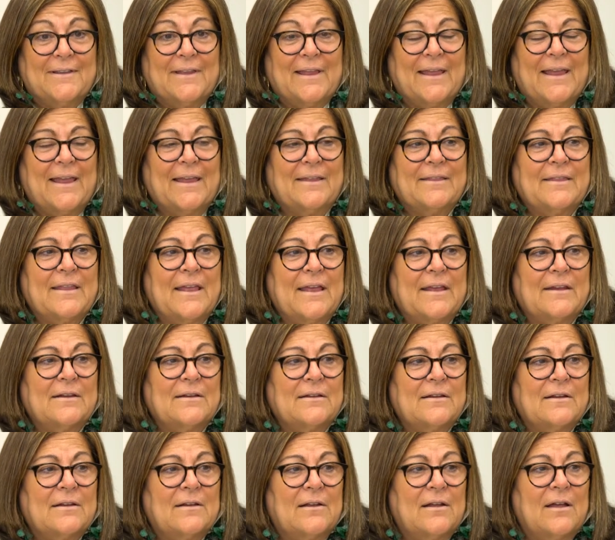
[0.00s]
And
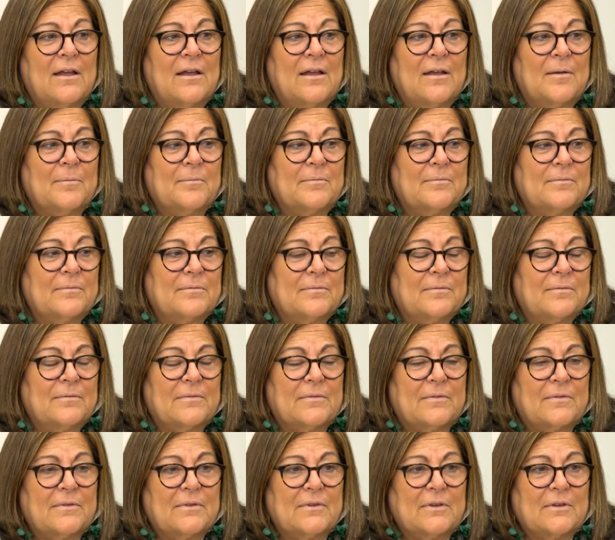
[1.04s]
then
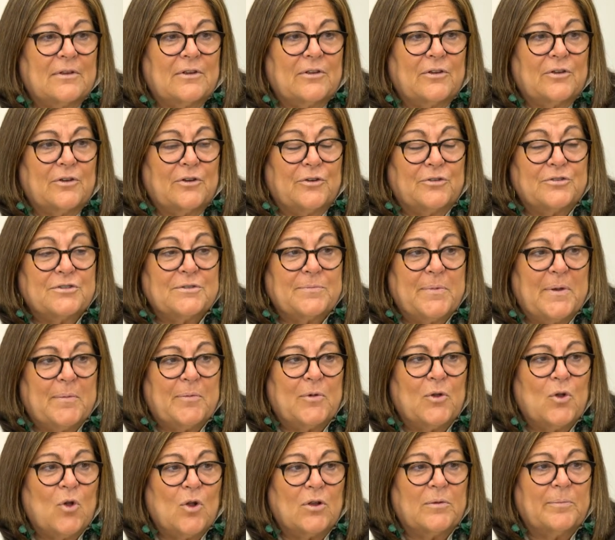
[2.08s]
Hearst people
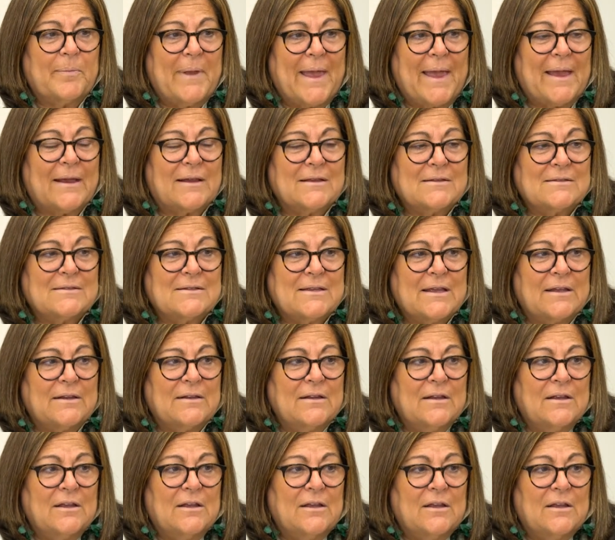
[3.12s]
called back and said,